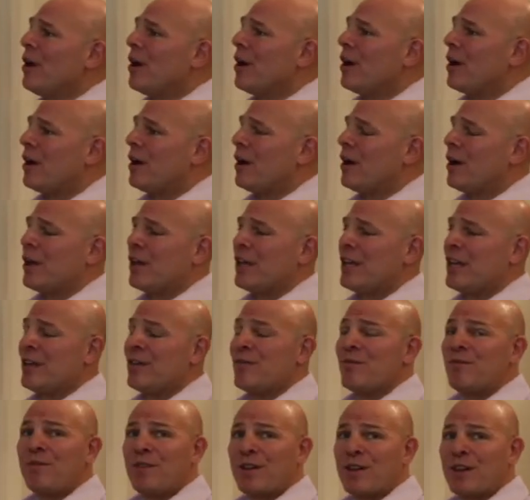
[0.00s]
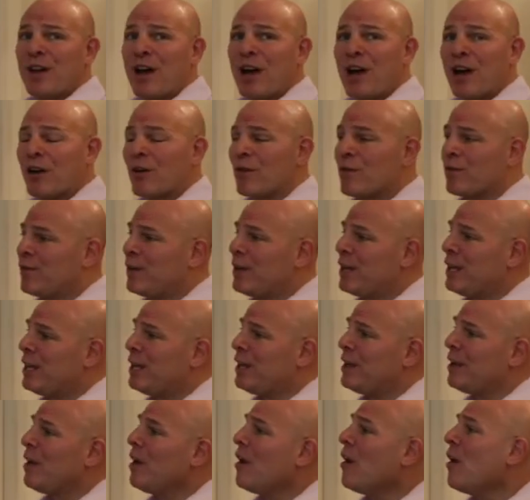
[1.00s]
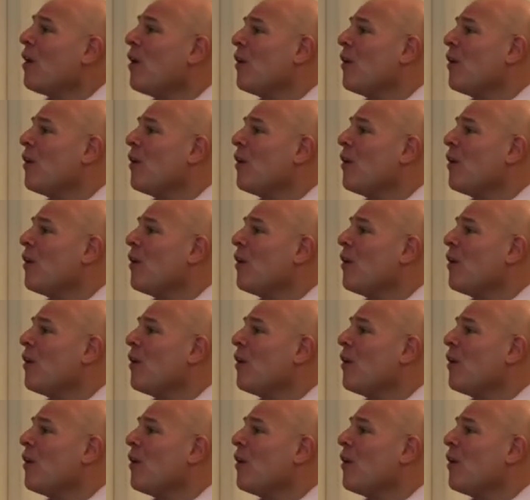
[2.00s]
in photography.